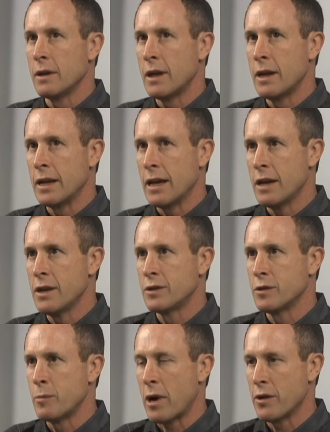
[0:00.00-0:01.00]
And again,
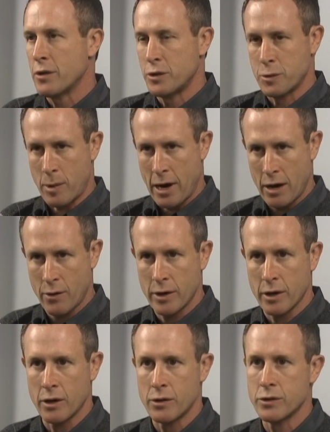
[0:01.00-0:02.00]
it's about
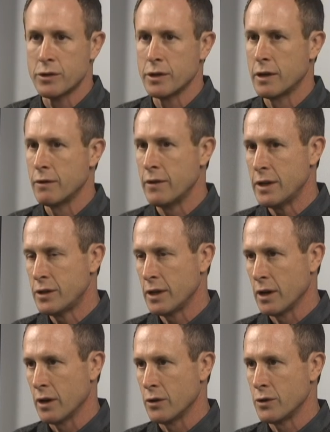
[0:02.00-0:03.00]
inspiring others and
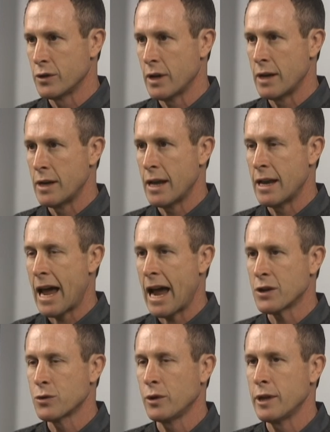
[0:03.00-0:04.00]
convincing others, and
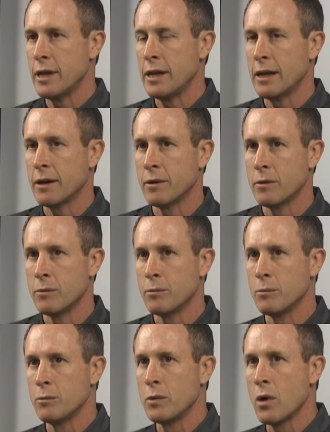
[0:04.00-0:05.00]
actually
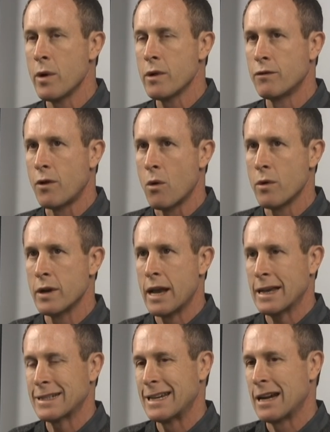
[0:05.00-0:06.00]
going forward and
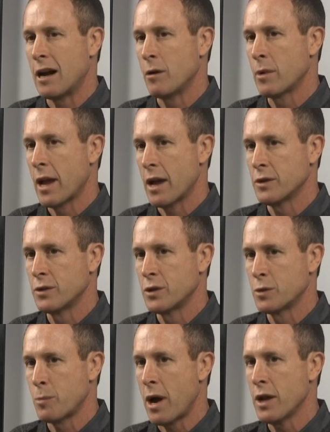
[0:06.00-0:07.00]
asking Comcast to
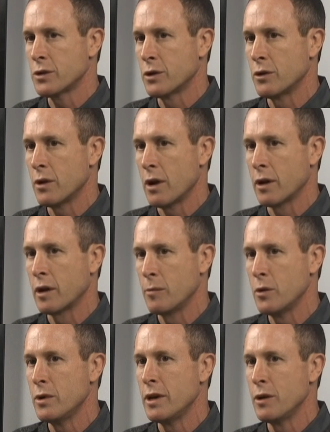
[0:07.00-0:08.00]
sponsor a
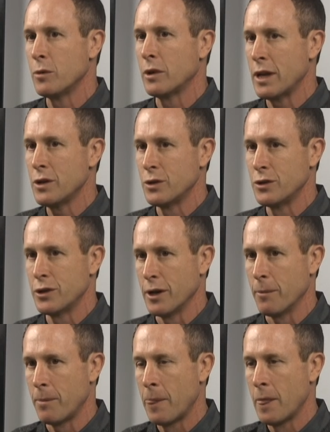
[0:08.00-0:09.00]
community
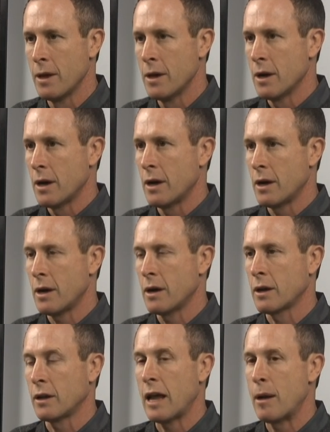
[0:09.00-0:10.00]
relationship, a
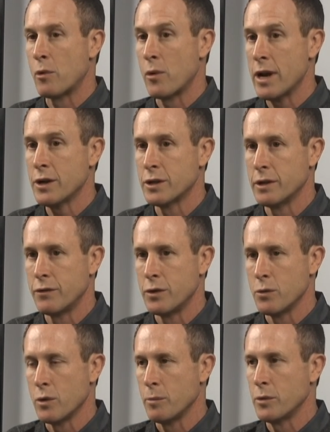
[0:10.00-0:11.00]
collaboration, if
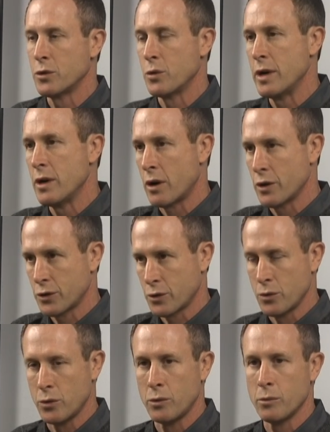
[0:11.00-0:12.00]
you will, between our
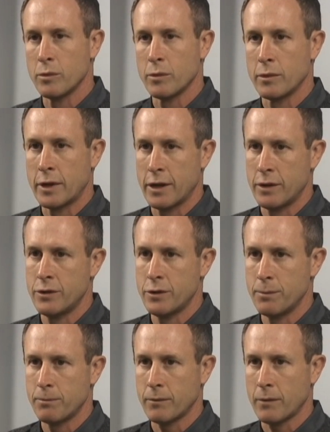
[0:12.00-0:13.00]
school kids
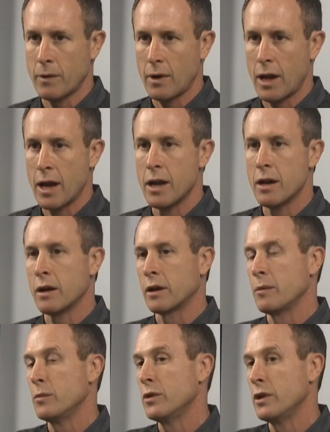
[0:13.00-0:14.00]
and a
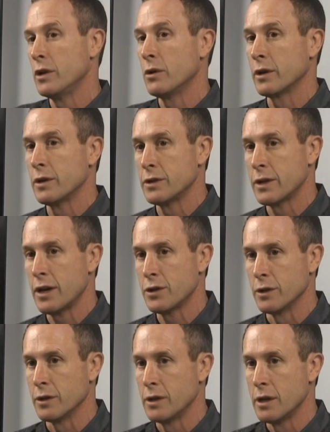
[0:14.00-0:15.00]
community organization